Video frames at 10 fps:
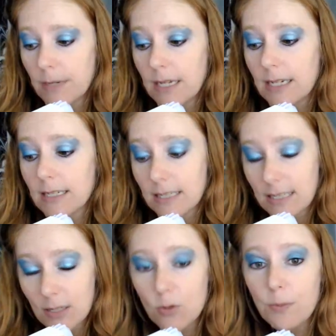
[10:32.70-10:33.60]

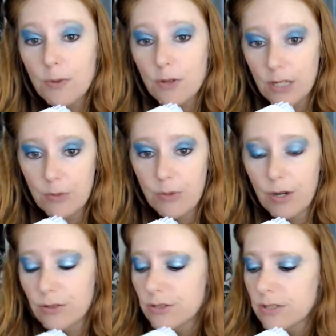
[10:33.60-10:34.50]
considerable
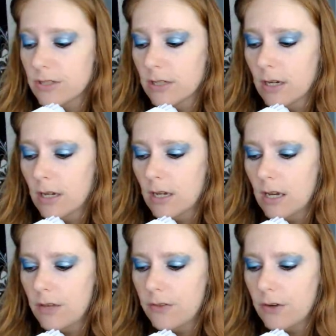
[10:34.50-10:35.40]
inroads.
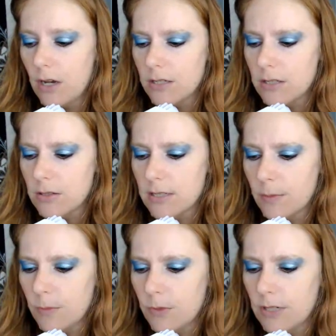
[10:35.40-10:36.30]
There are also
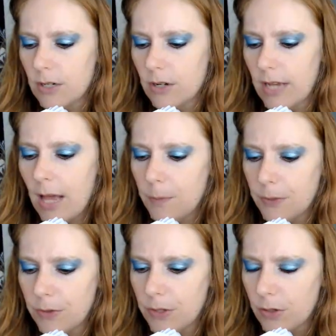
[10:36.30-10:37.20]
someone here to help
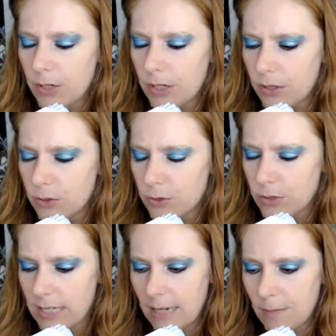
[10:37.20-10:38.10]
you, Uriel, whose
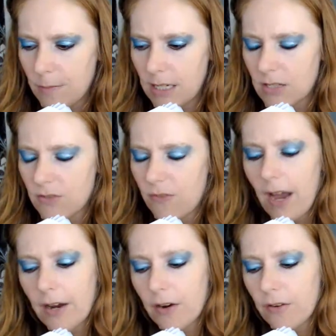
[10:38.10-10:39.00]
name means
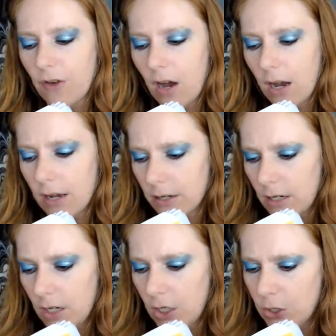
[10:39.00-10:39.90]
fire of God.
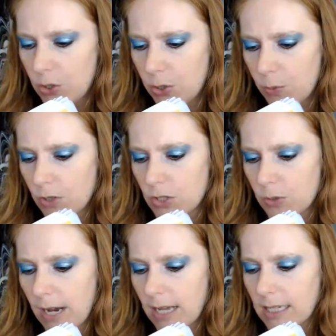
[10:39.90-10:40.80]
You can work
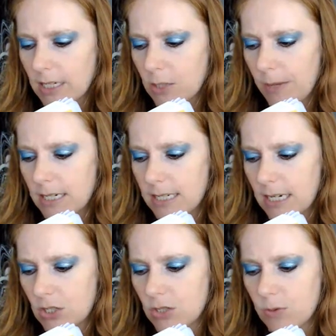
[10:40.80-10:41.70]
directly in your
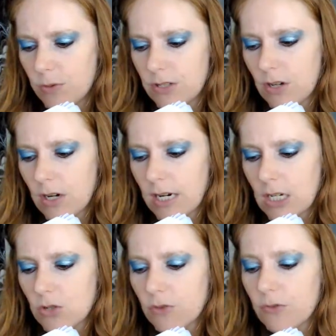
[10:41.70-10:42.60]
meditations with this
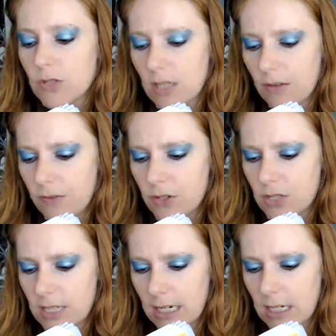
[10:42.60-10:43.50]
archangel for
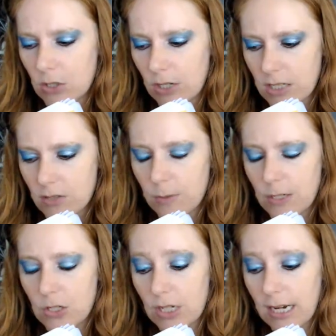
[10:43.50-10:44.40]
self-understanding,
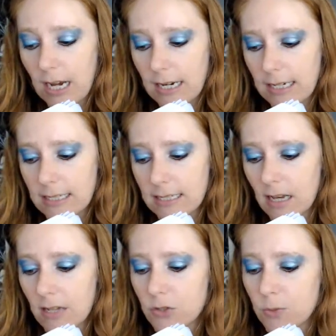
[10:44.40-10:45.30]
transformation, and guidance.
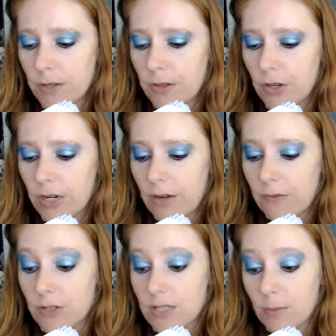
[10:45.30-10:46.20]
Also be on the lookout
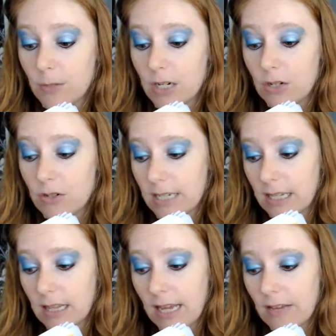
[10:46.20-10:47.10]
for someone in your
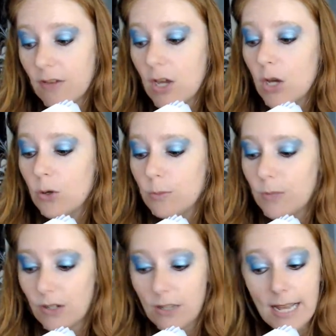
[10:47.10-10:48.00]
daily life whom
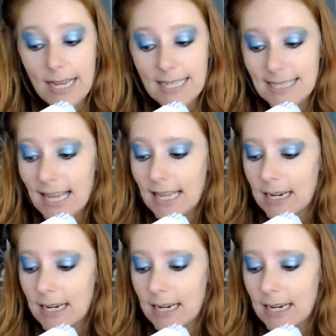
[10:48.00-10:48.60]
Uriel has sent.